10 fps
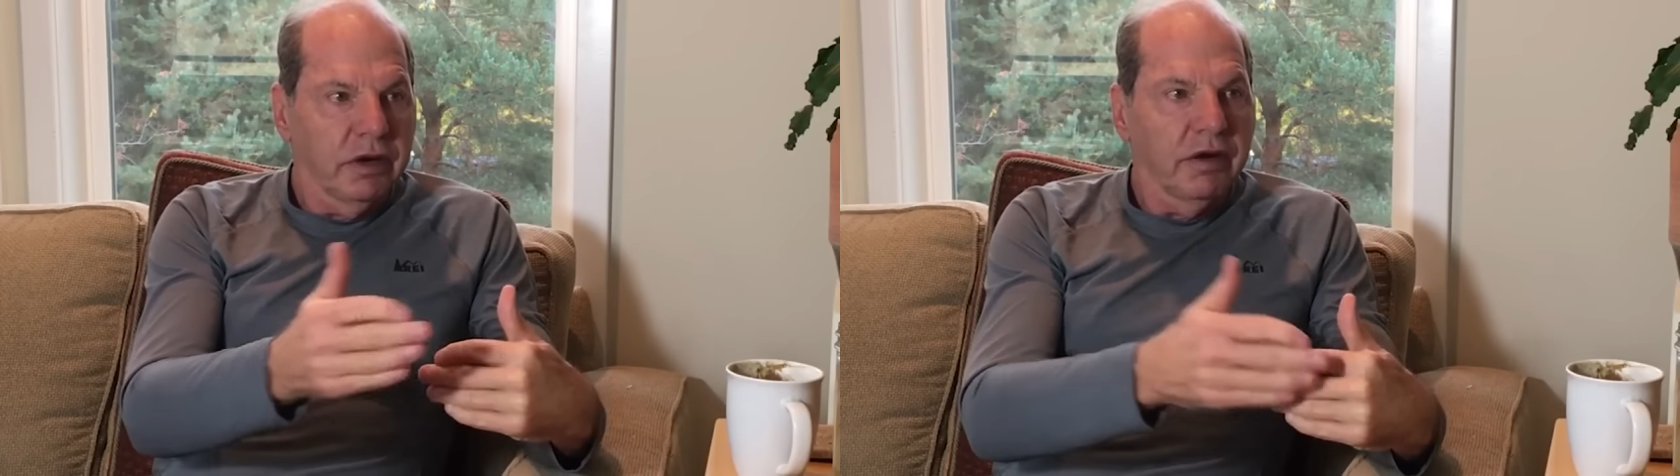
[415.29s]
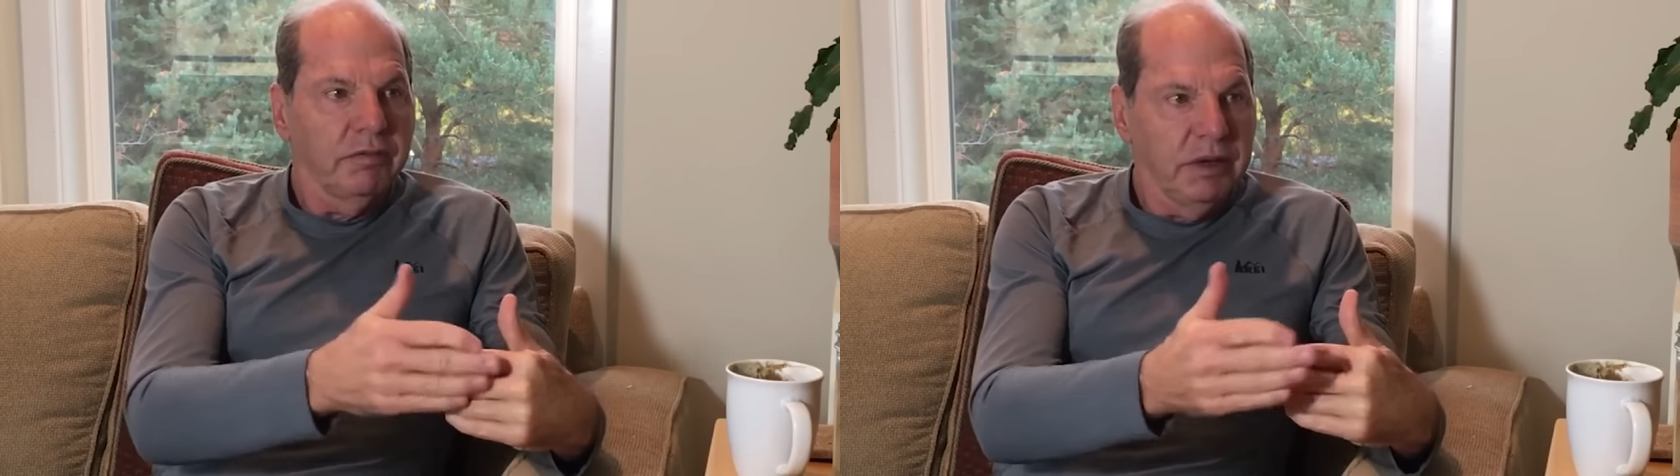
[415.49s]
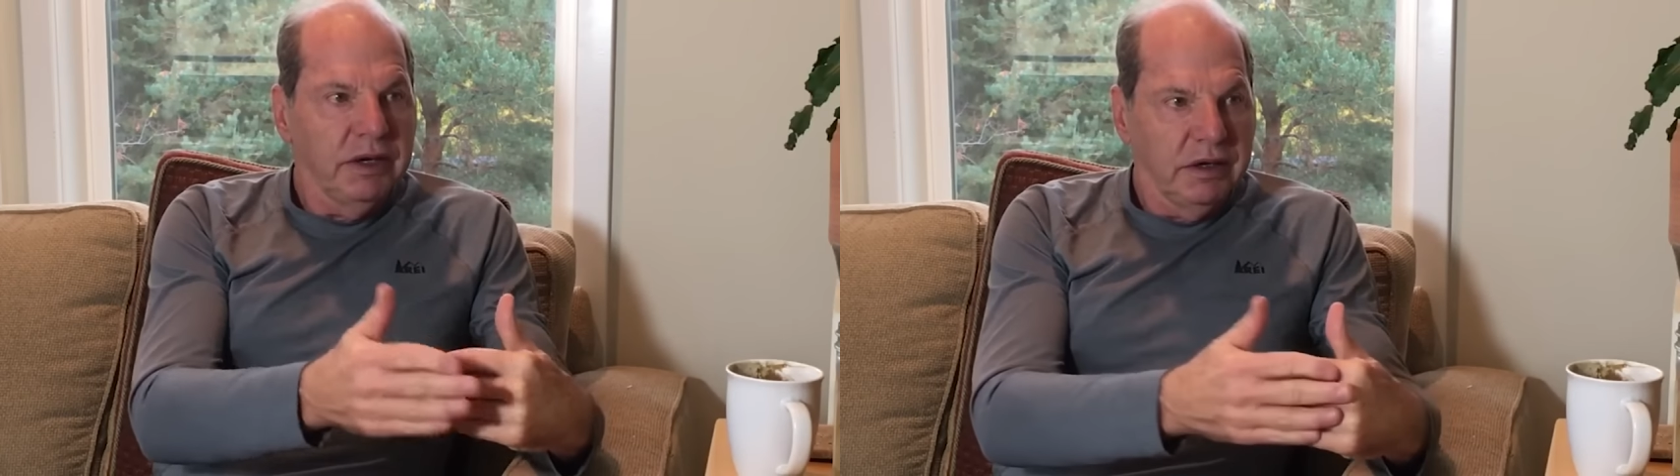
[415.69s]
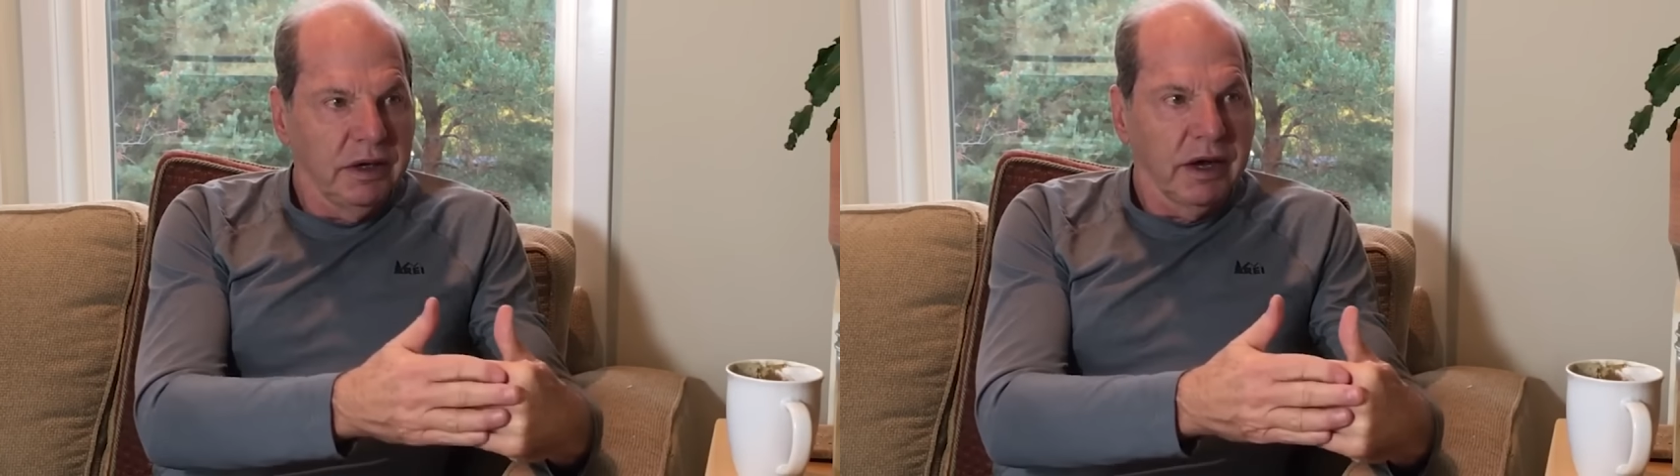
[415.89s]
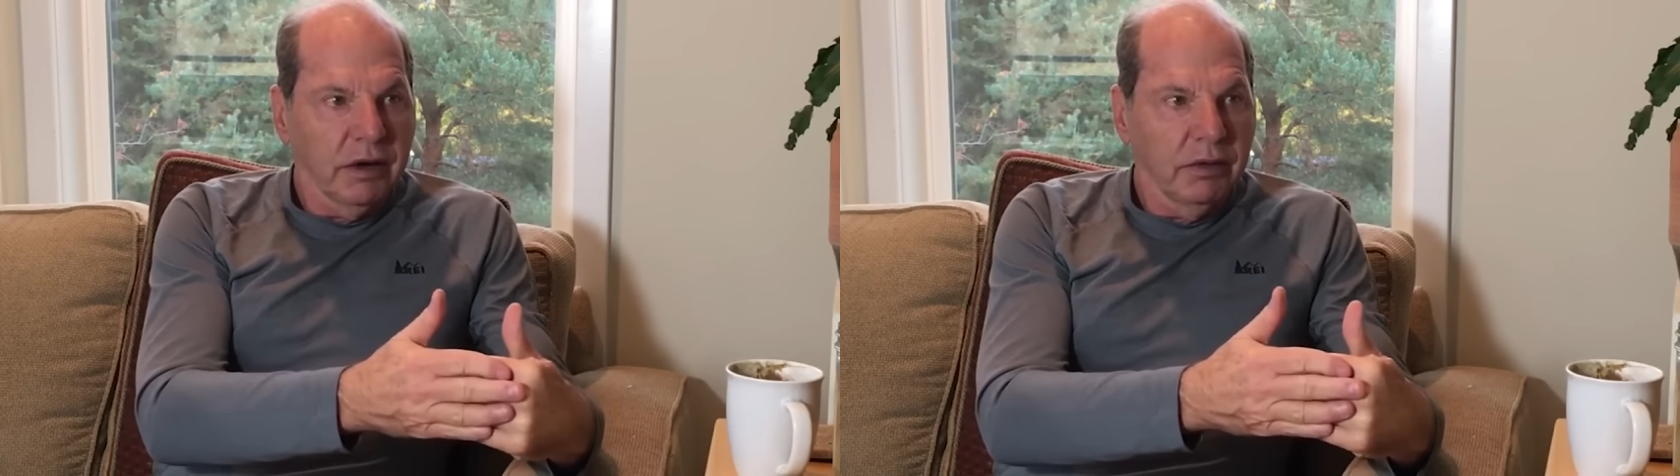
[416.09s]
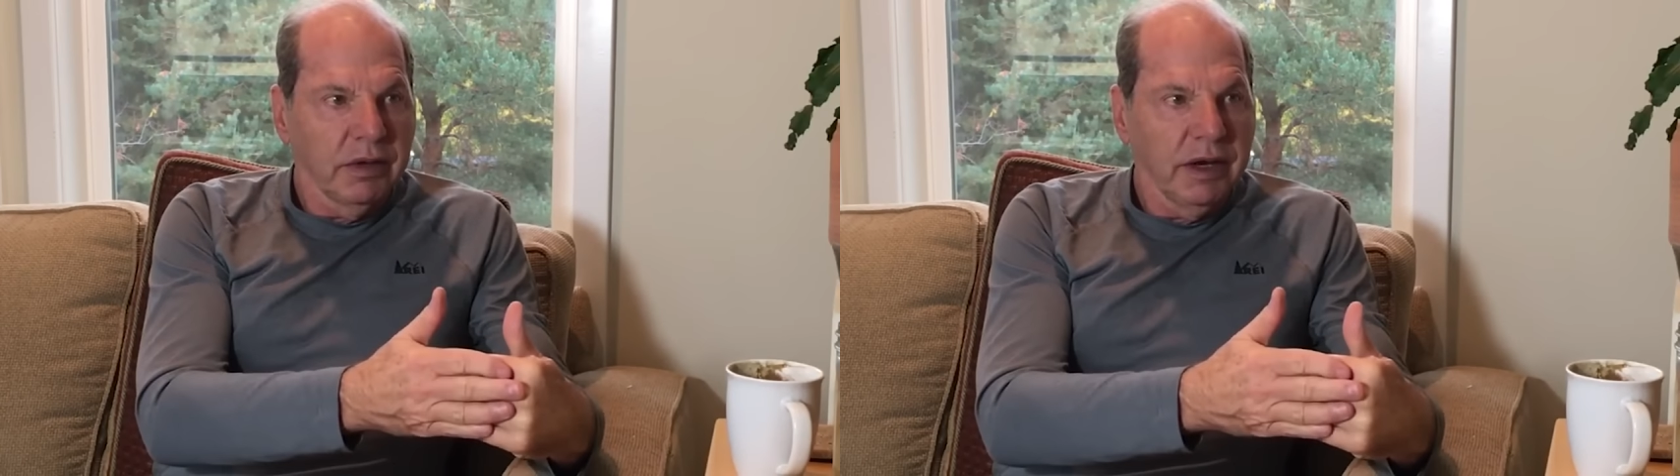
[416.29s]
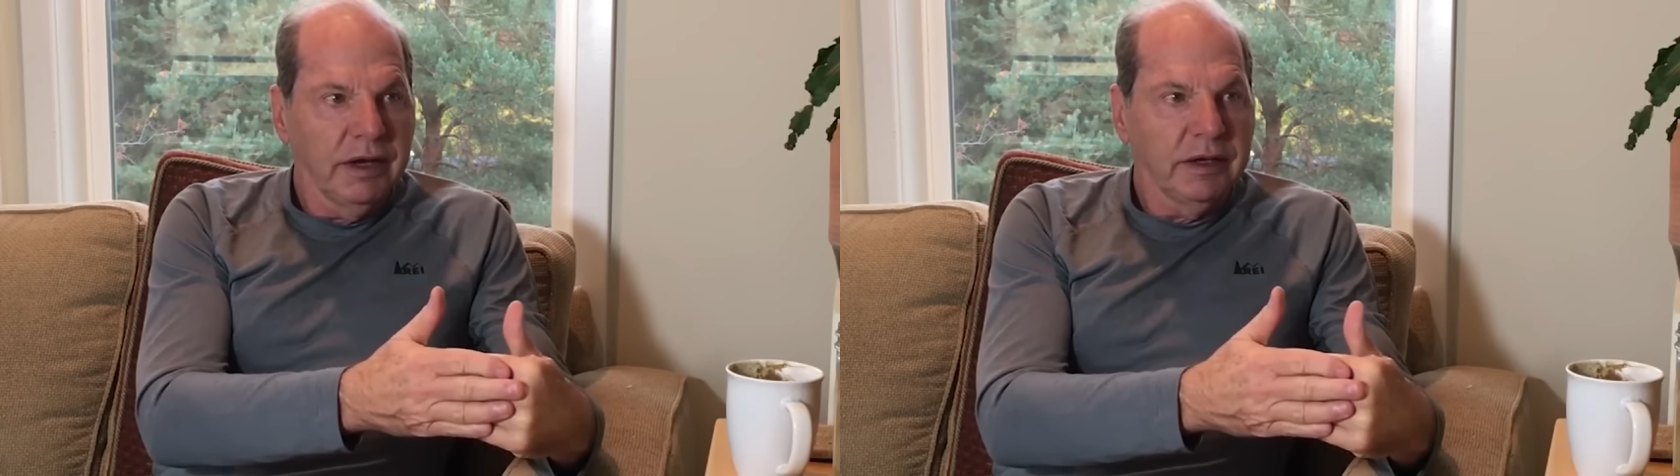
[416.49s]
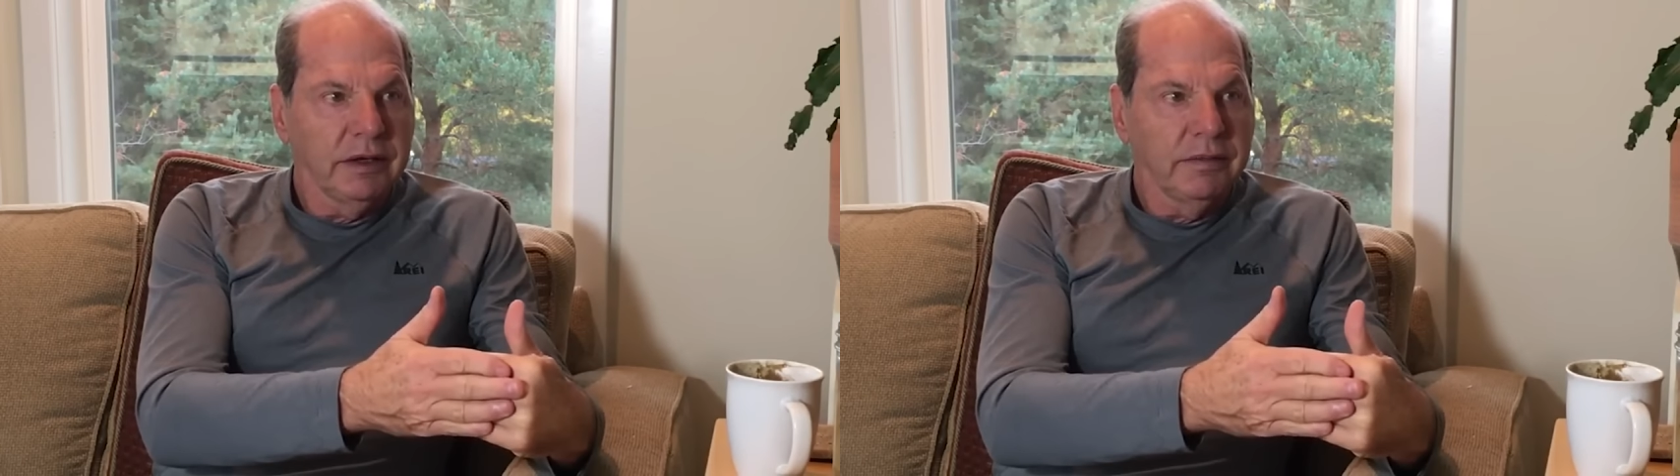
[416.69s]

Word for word: of being not okay.